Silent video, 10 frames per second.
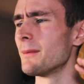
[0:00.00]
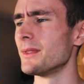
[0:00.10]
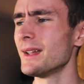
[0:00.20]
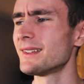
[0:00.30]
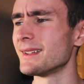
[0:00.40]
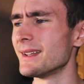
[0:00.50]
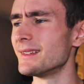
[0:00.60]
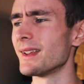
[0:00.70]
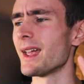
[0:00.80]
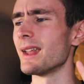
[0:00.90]
This
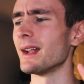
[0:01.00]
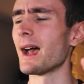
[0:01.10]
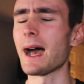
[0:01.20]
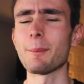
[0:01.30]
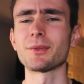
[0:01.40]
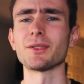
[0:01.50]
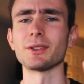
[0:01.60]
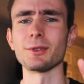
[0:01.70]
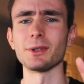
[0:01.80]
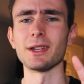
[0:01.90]
is an
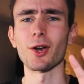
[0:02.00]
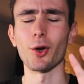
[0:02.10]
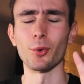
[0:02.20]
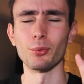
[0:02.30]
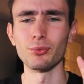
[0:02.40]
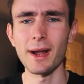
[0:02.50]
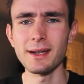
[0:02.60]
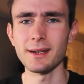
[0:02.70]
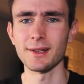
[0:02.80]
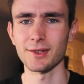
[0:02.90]
absolutely
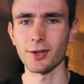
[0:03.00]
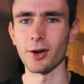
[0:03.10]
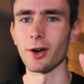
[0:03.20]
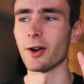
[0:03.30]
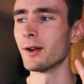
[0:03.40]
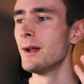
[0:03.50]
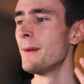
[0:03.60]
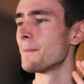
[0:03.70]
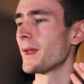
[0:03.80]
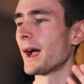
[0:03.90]
horrendous car.
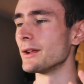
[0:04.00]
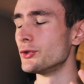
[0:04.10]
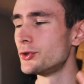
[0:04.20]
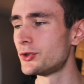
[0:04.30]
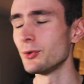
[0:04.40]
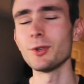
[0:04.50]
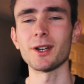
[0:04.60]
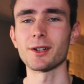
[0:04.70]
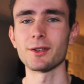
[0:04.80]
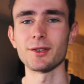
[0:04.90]
I do
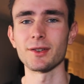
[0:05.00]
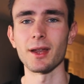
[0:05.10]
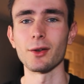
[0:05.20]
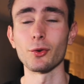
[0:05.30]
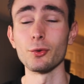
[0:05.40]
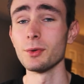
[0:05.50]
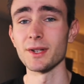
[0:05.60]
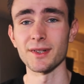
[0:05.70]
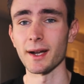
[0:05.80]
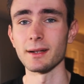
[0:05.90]
not understand who
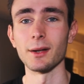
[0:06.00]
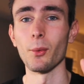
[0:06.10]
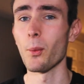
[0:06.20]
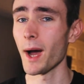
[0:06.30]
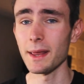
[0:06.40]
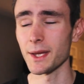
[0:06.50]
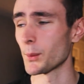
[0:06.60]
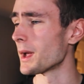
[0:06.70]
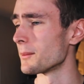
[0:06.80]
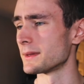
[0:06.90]
designed it, why they
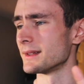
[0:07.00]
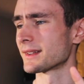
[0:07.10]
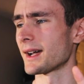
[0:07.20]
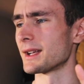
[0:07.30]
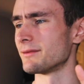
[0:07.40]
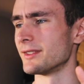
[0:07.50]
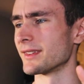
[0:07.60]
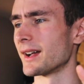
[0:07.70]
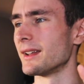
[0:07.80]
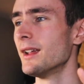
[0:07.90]
went with this kind of
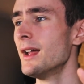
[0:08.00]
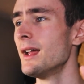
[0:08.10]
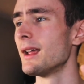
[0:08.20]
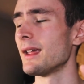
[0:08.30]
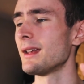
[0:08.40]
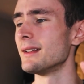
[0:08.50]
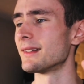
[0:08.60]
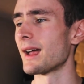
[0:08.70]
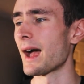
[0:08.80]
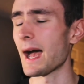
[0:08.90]
design. It
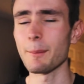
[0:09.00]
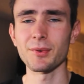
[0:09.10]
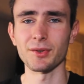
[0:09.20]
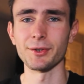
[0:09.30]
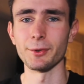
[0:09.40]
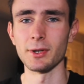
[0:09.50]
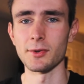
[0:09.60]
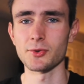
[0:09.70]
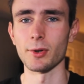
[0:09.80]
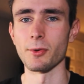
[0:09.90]
is absolutely
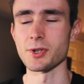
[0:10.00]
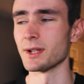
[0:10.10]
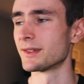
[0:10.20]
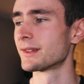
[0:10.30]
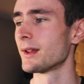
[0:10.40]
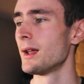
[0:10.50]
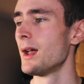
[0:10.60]
atrocious.